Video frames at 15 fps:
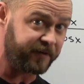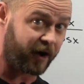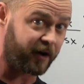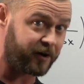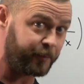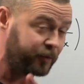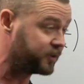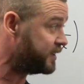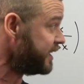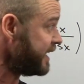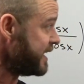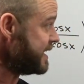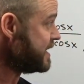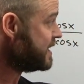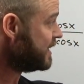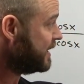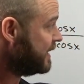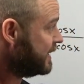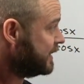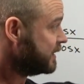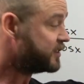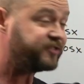variable t.
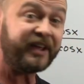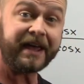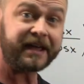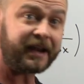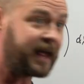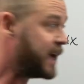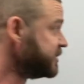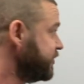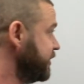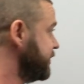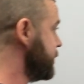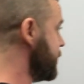Let's take it as the